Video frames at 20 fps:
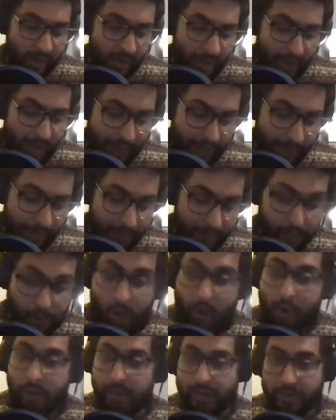
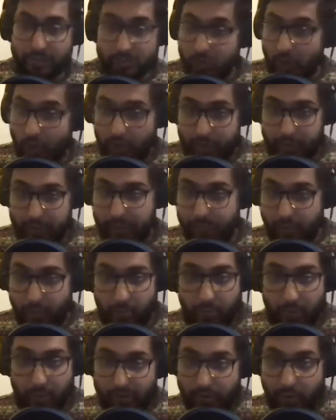oh yeah, sure,
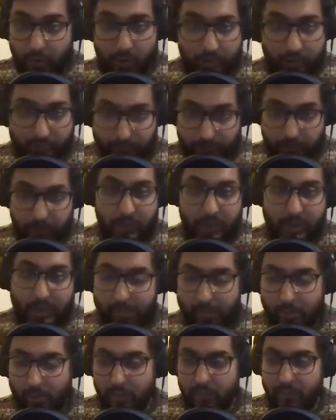I've heard of your
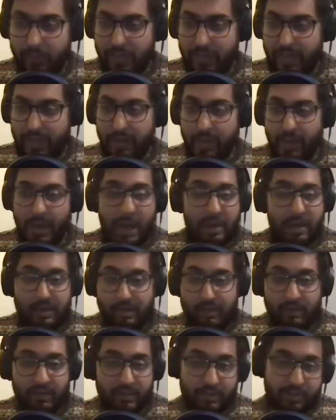program, all of that, I'll
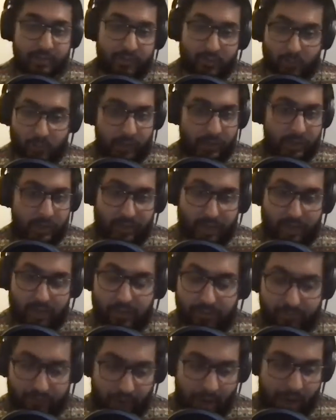definitely review it, and kind
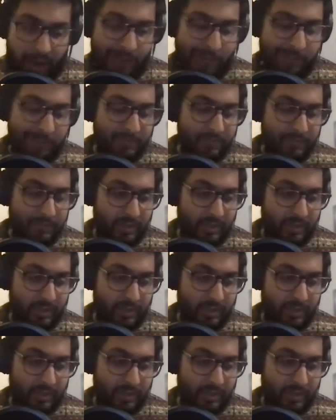of and